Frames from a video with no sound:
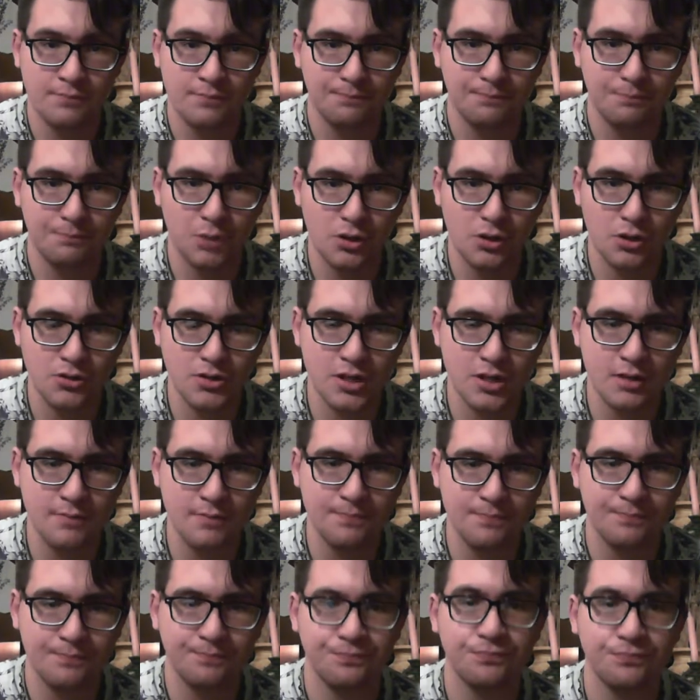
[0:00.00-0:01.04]
person,
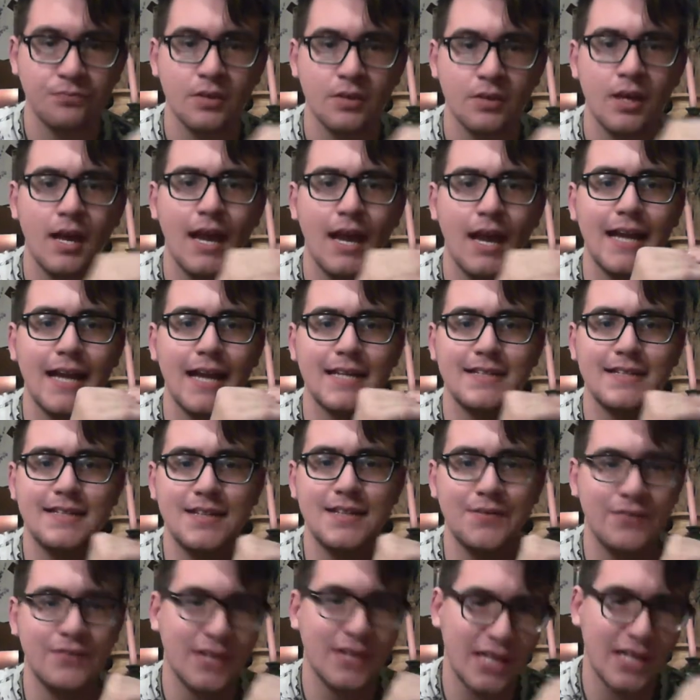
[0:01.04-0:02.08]
a
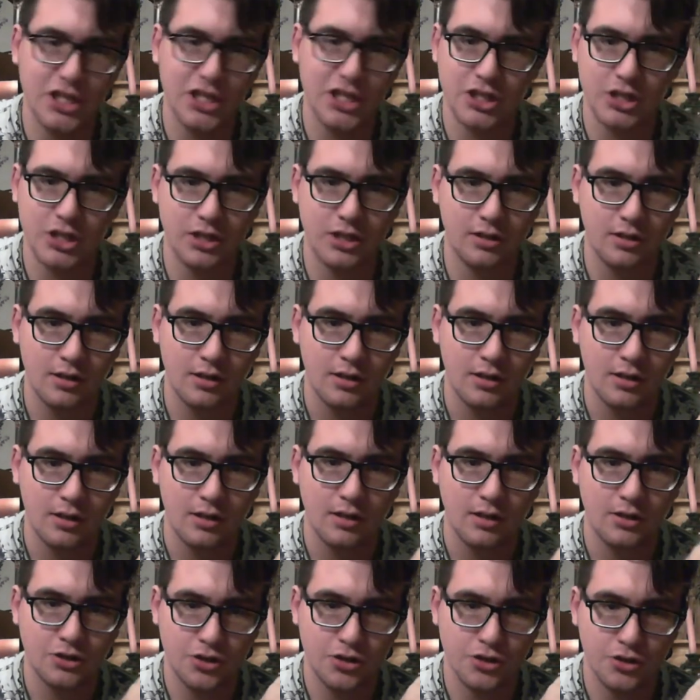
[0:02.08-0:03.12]
divination
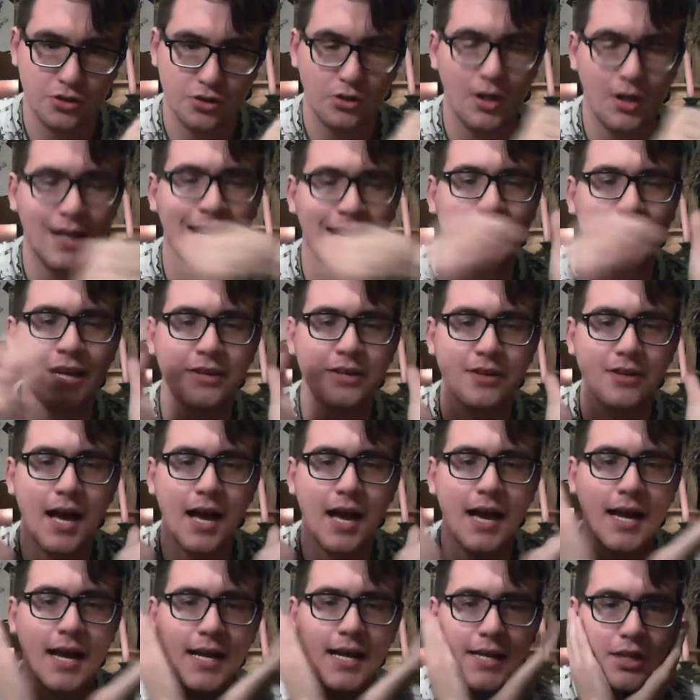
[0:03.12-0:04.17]
journal. And
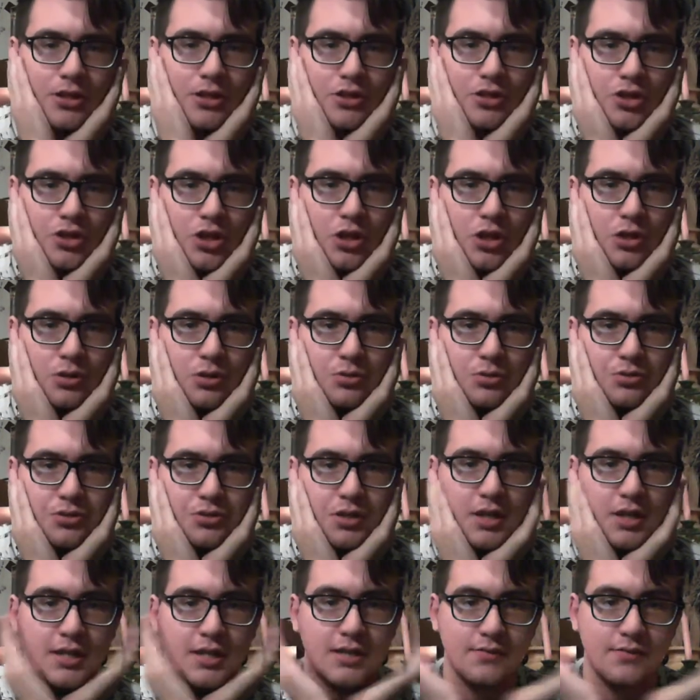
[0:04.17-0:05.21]
I chose
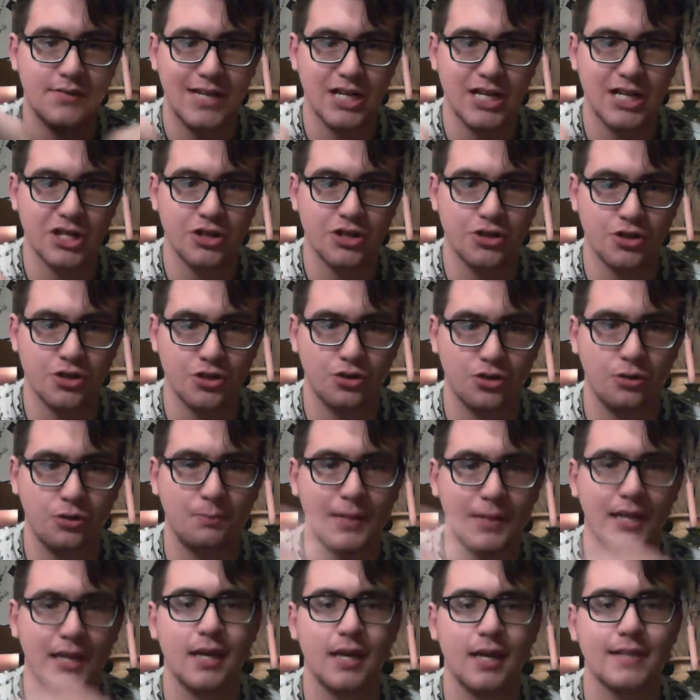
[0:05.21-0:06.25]
a divination journal
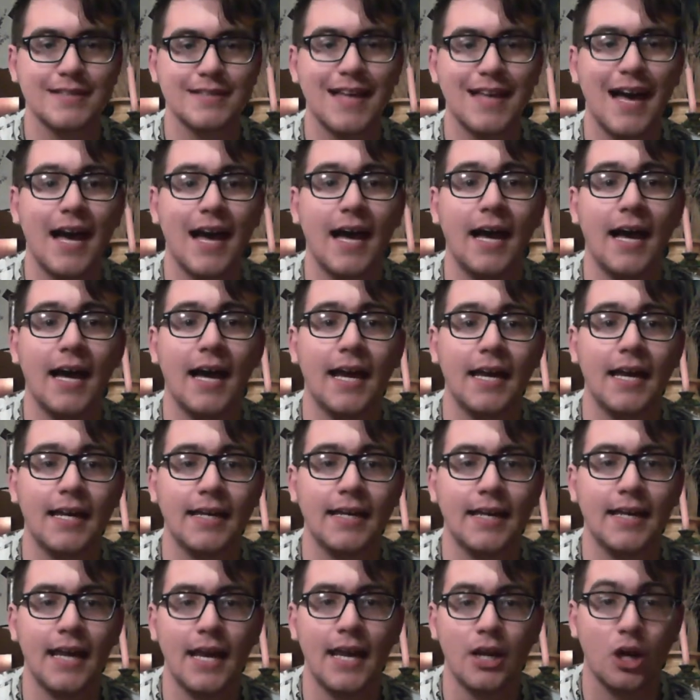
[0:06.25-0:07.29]
because I
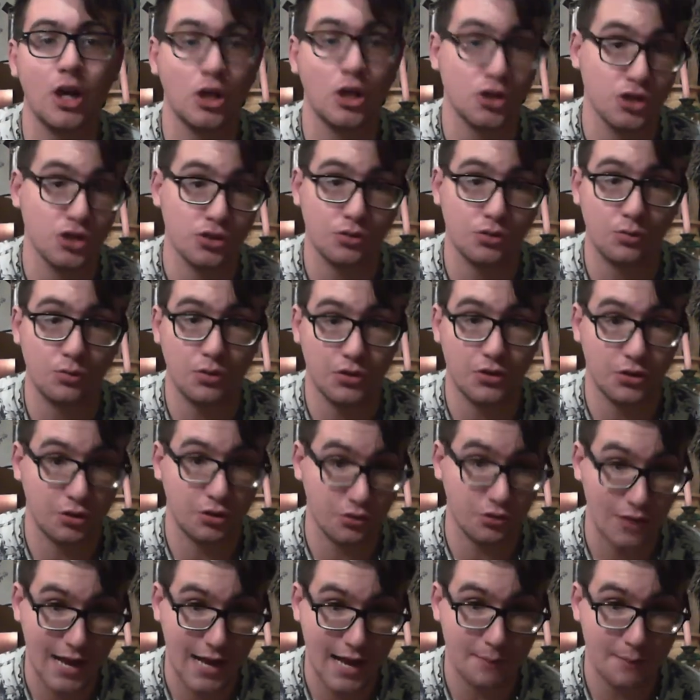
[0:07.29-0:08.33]
cannot journal worth a
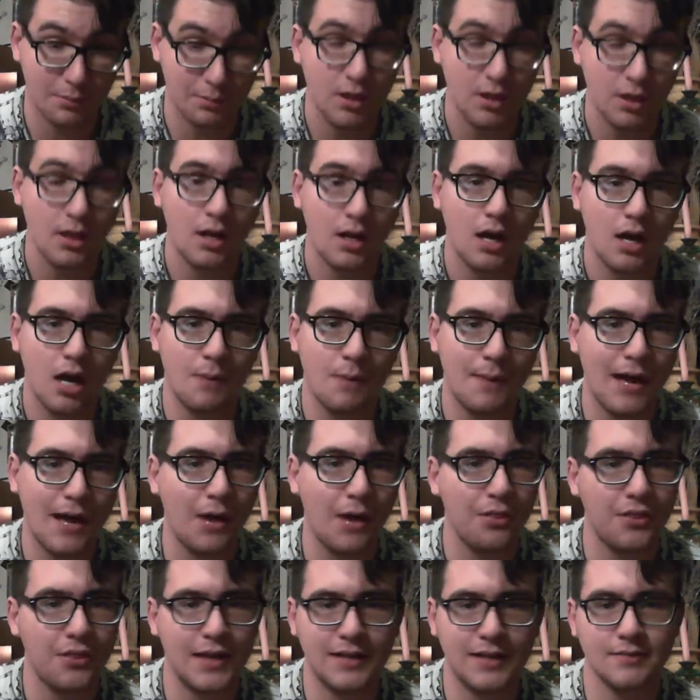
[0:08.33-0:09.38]
crap about
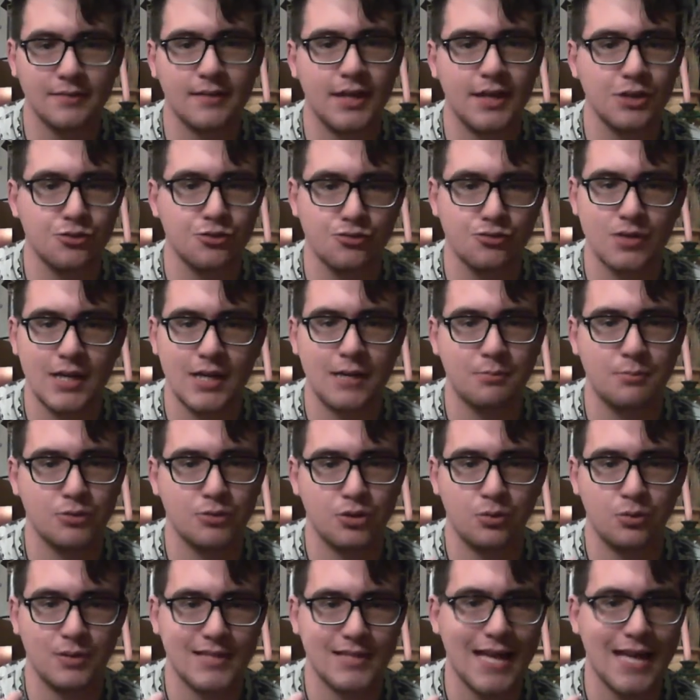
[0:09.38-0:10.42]
things like dreams
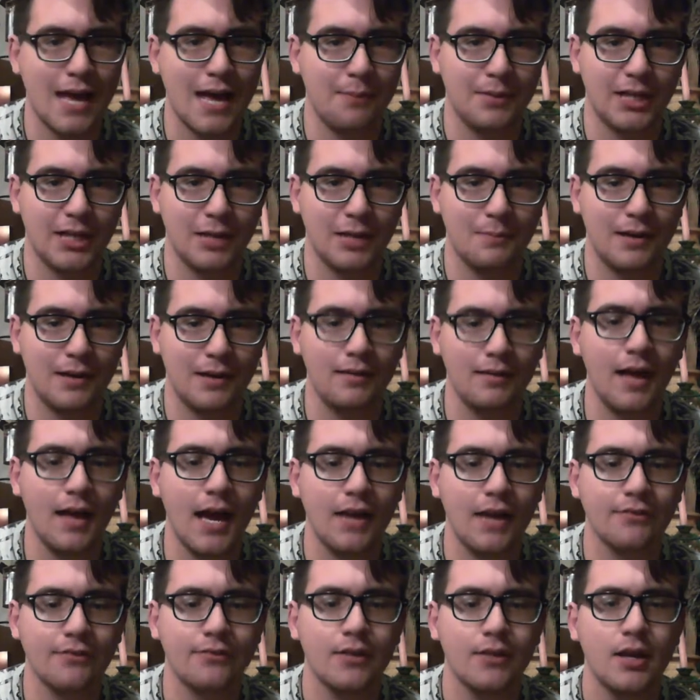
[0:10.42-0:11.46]
or what's happening in my
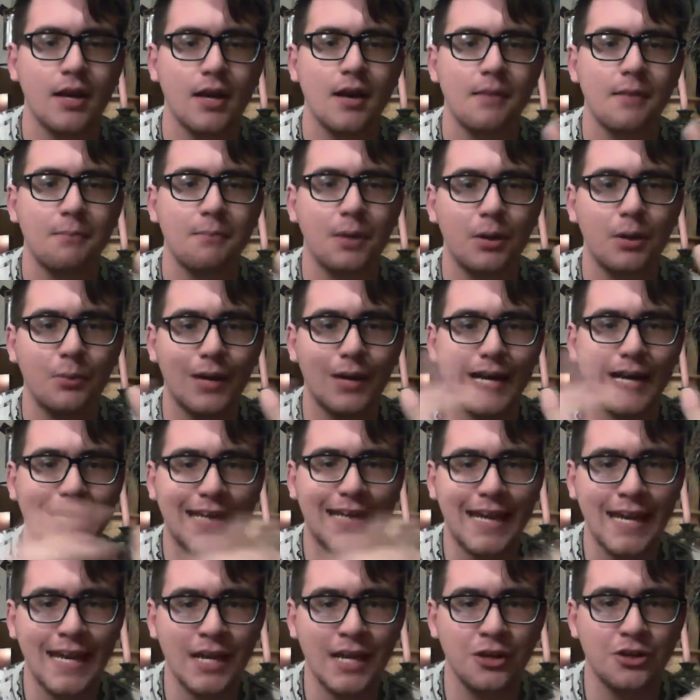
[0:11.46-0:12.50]
life. But what I
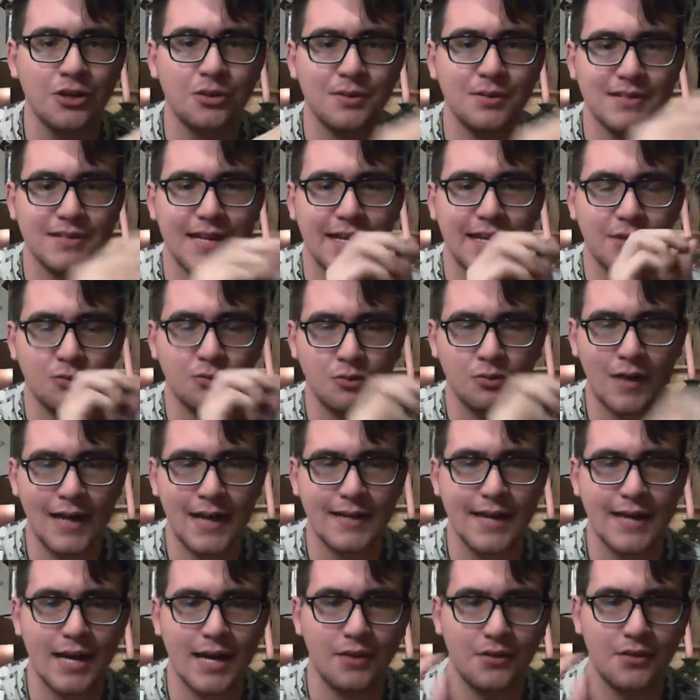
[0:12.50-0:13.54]
can do is I can write
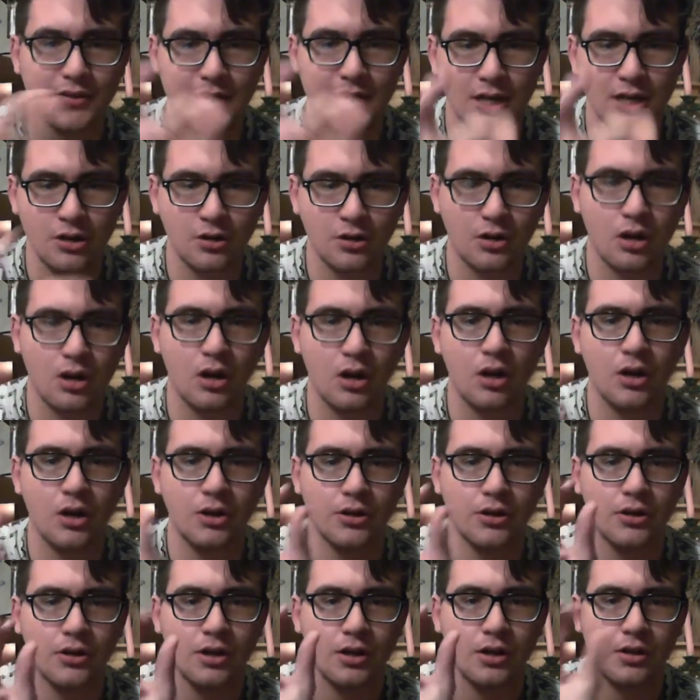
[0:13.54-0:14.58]
down the tarot
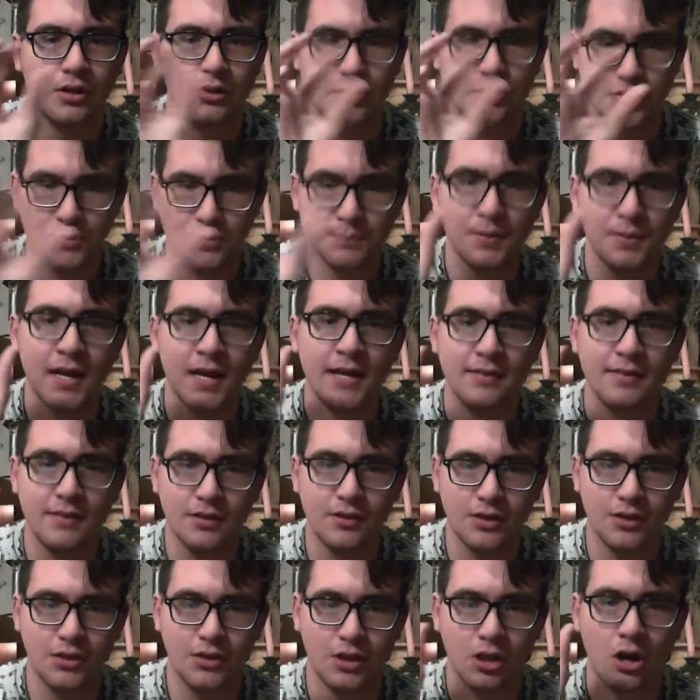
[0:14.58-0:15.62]
card, the spread,
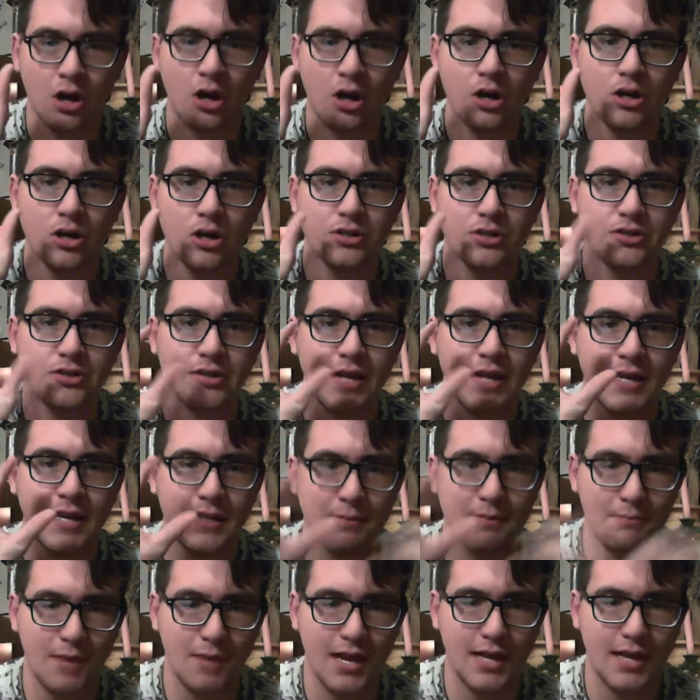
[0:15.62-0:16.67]
the cards, and
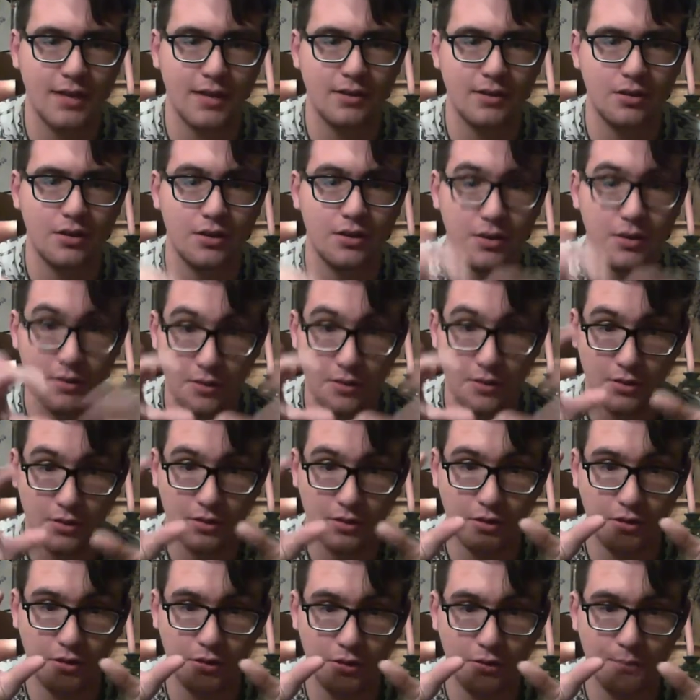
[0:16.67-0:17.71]

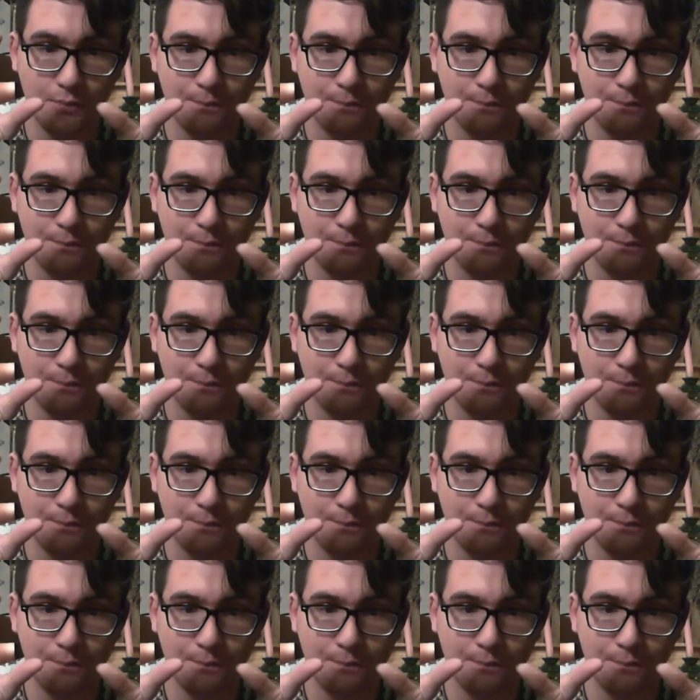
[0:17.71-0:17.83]
the